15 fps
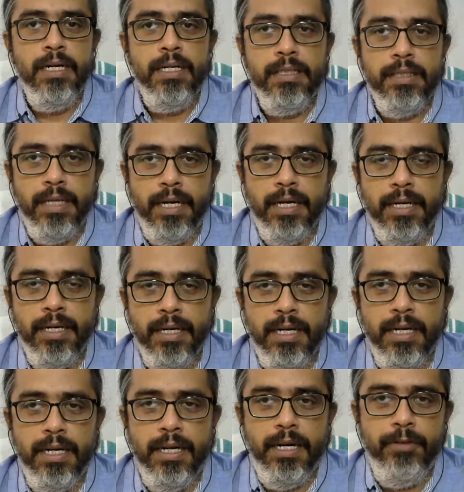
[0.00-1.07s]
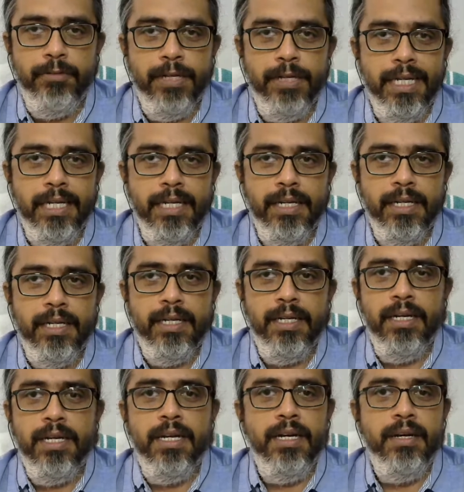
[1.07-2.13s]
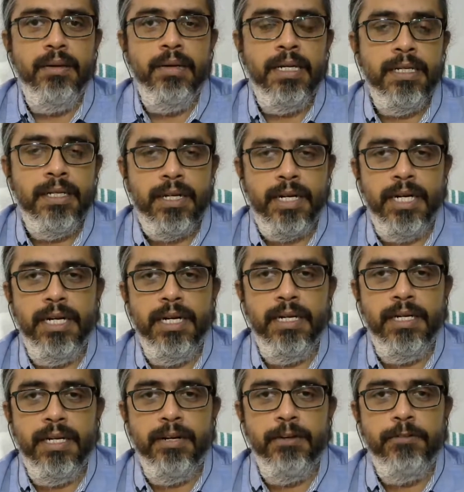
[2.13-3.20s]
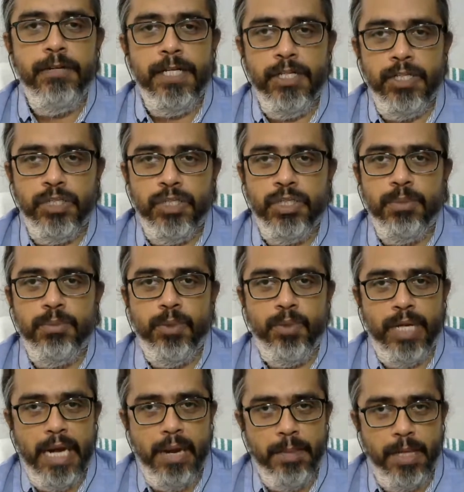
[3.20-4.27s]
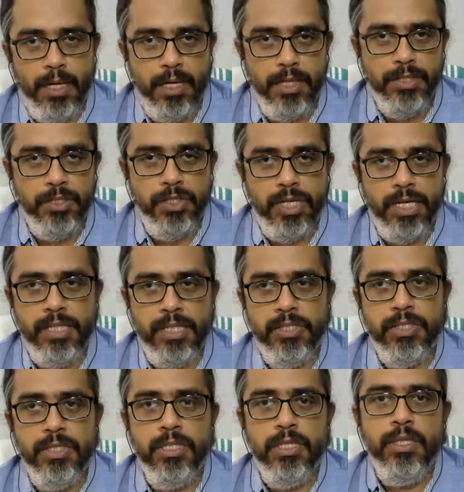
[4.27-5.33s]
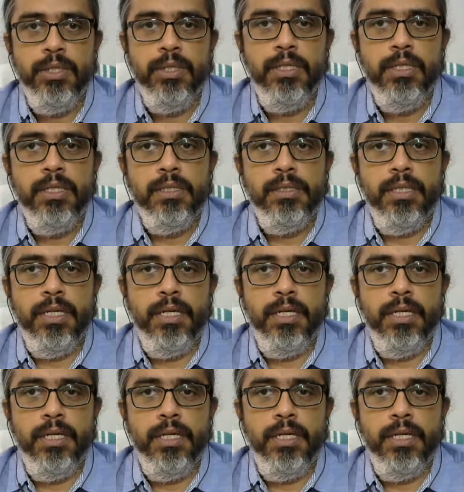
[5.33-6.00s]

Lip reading: Then we tried various programming constructs. Then